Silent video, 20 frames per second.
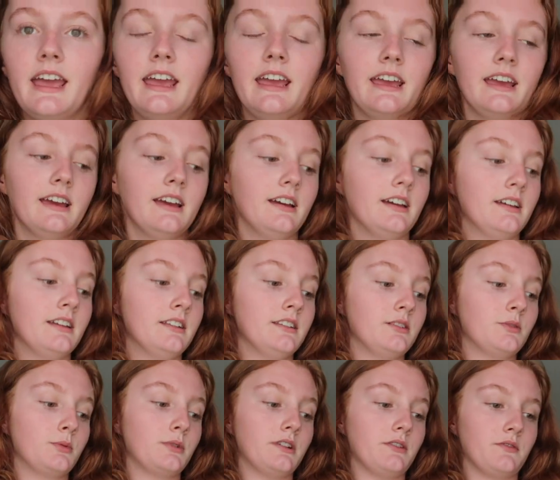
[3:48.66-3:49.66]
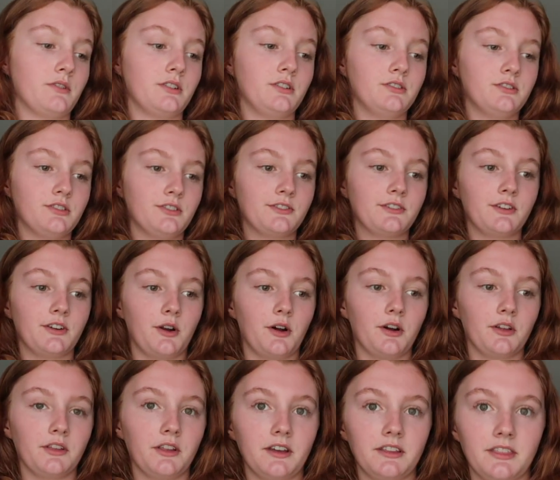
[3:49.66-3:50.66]
And whenever you turn it
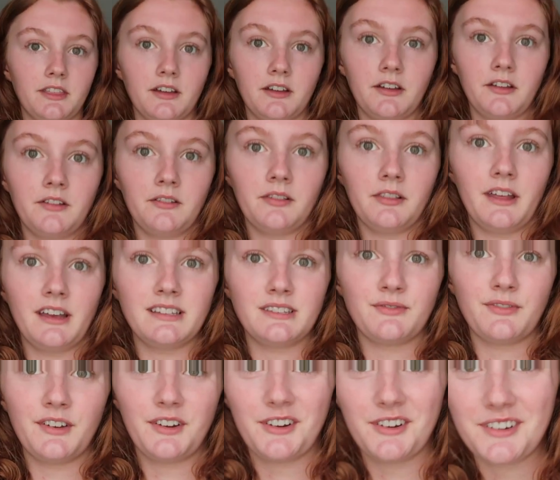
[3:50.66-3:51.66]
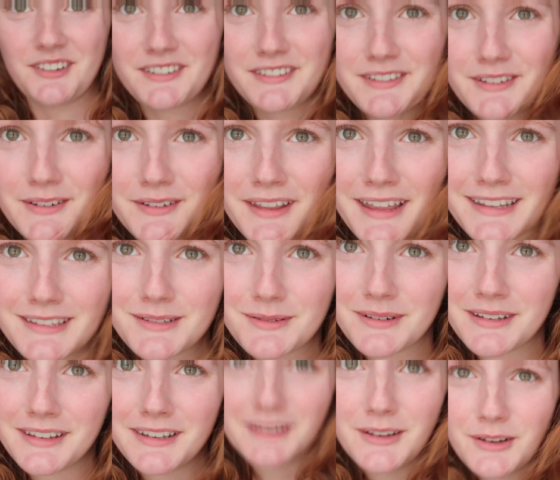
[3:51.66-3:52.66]
on, like the lights flicker. So that's
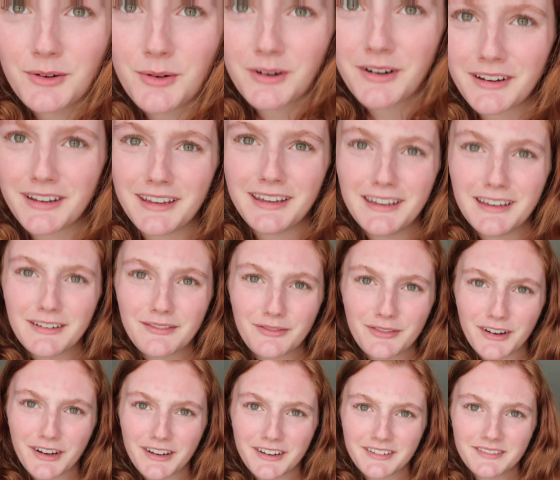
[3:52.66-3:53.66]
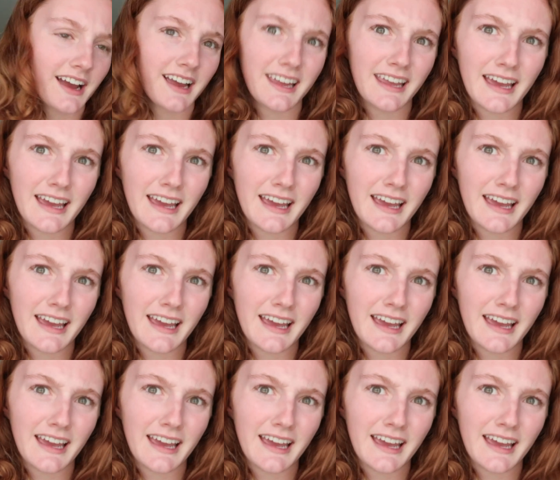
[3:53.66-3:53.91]
really quirky and fun, I